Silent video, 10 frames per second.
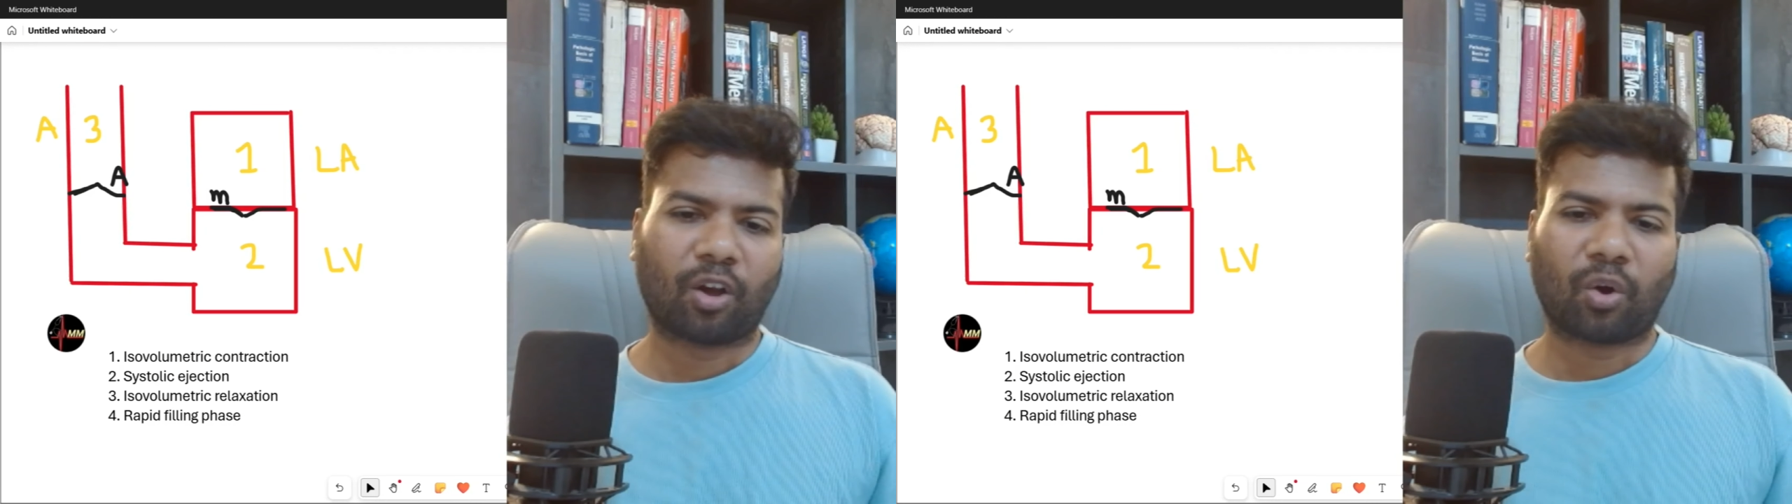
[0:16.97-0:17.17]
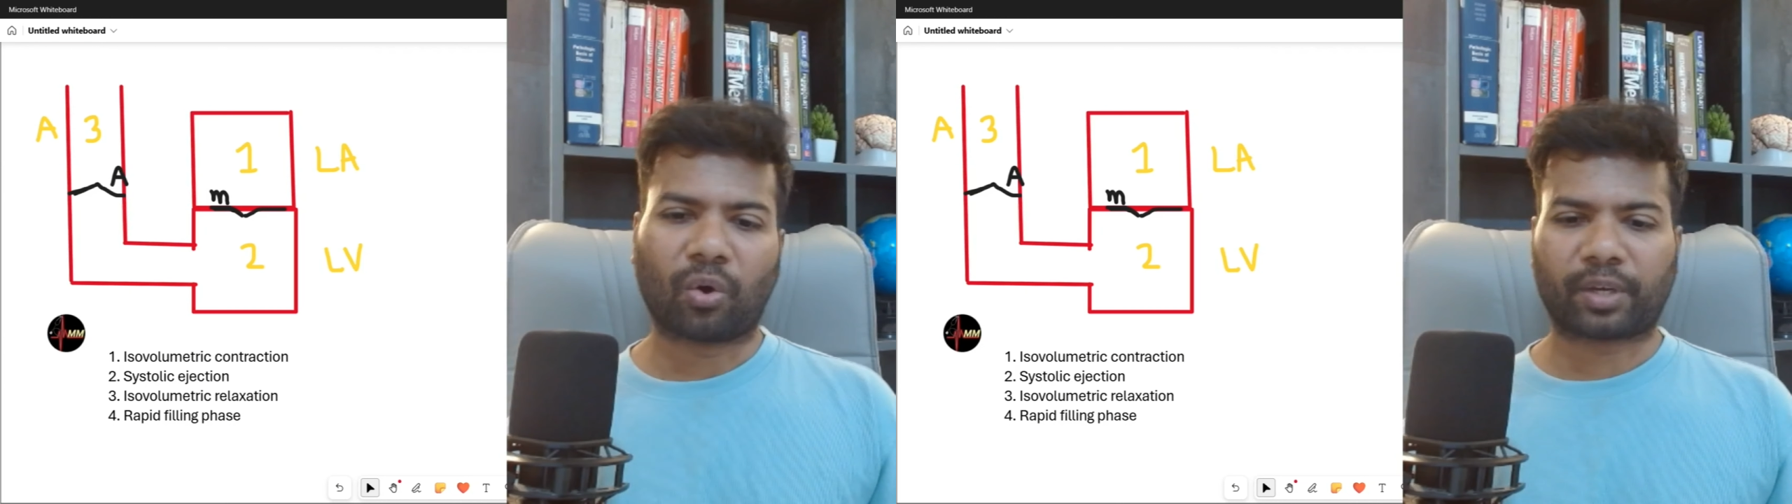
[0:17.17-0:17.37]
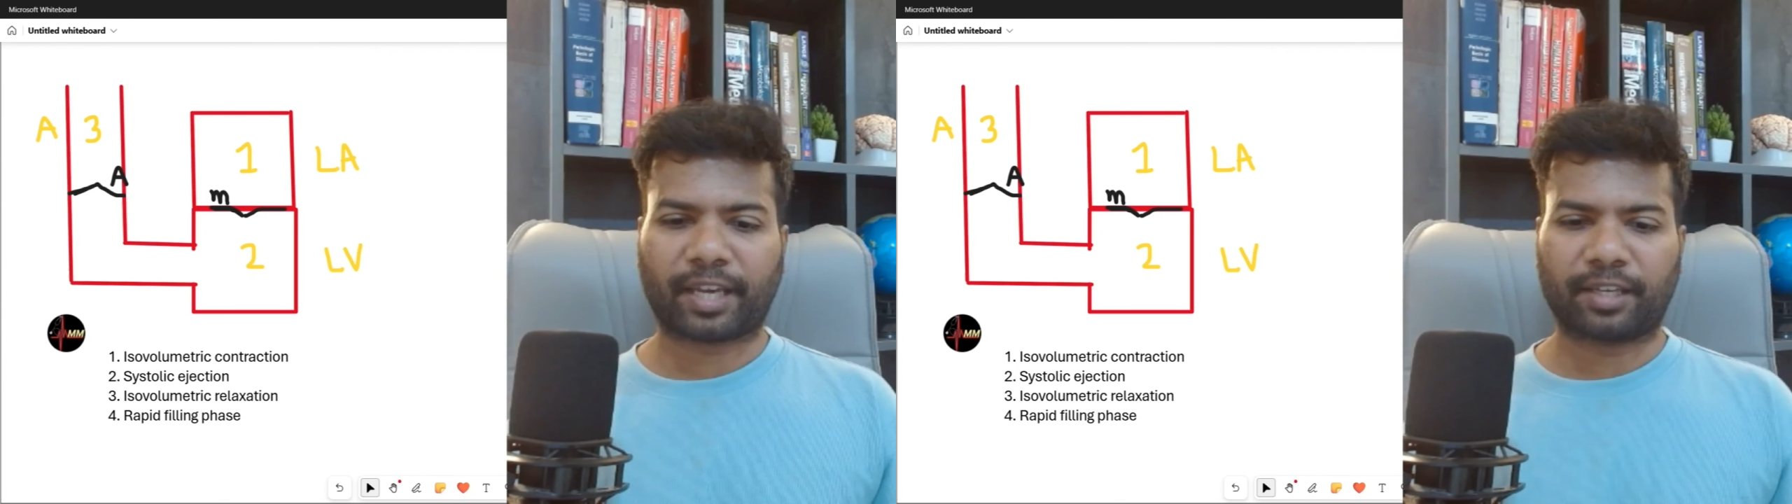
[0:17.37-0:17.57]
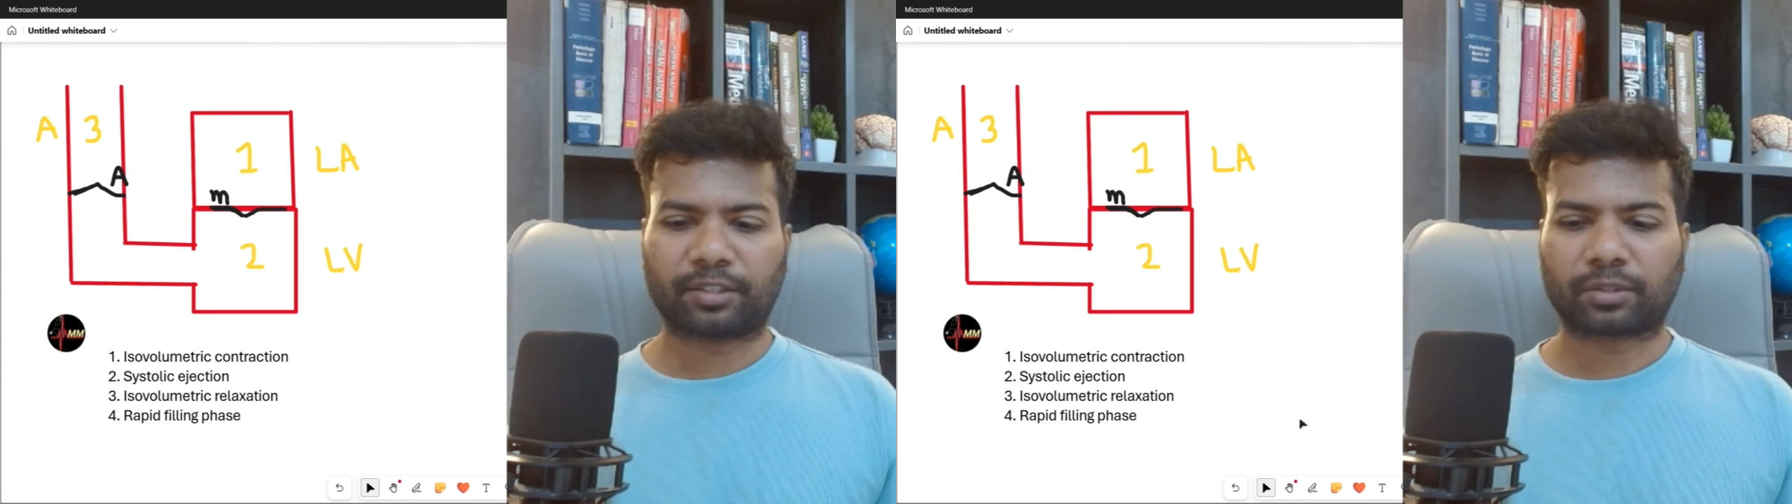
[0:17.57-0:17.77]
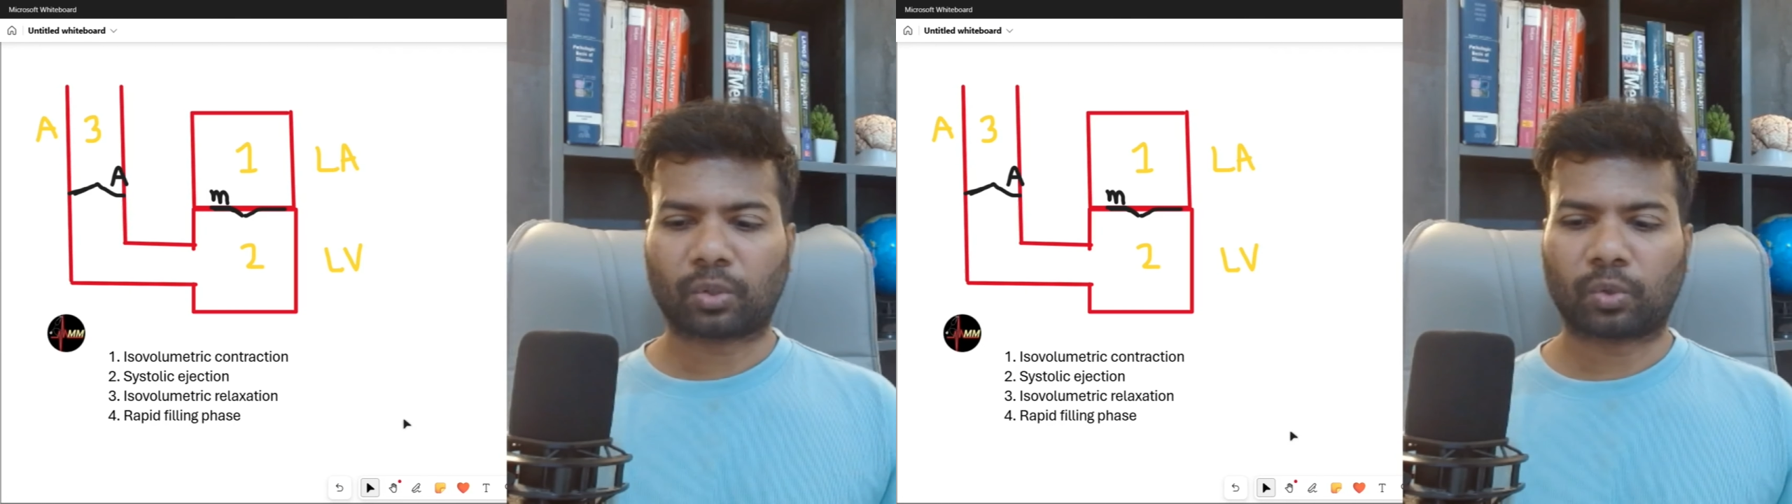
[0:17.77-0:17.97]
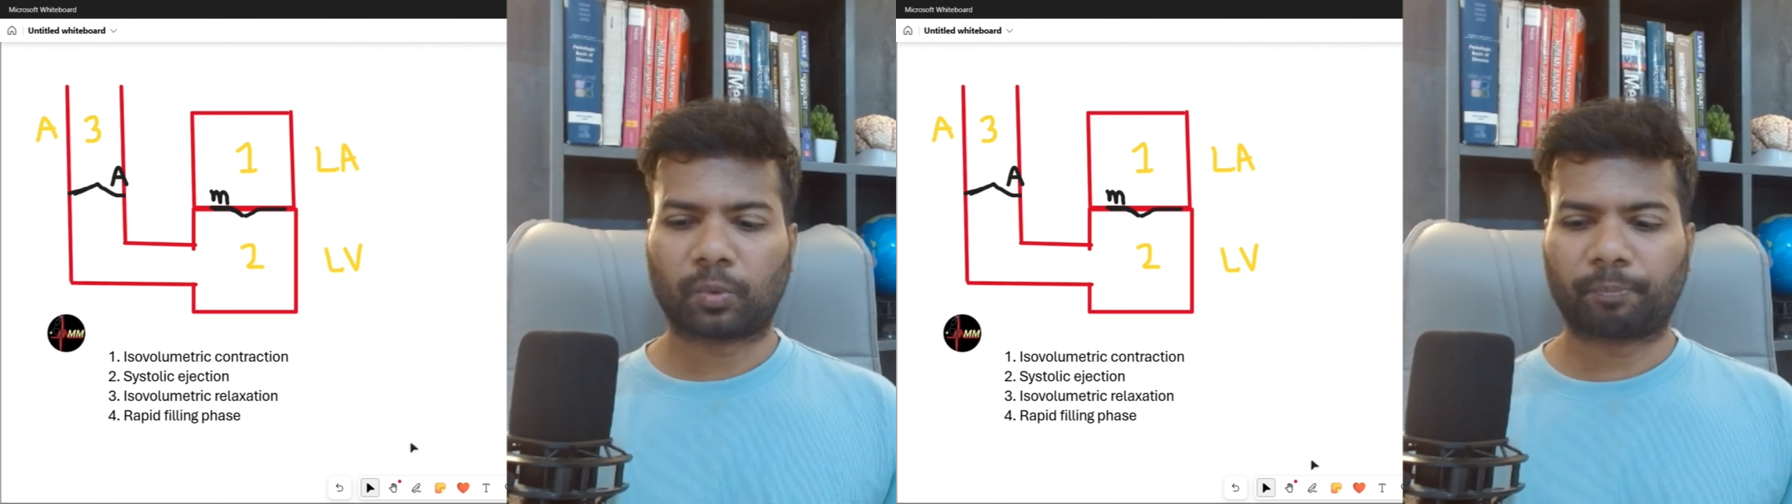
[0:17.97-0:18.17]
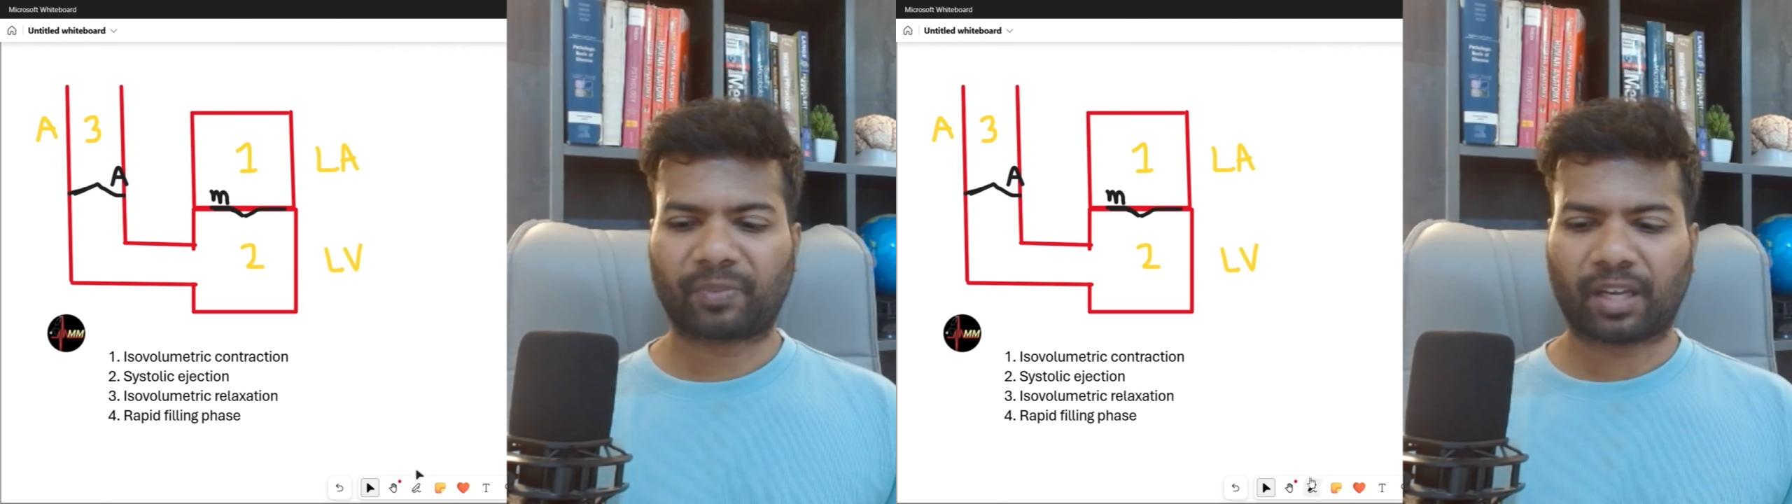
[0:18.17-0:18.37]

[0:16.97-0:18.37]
Okay, so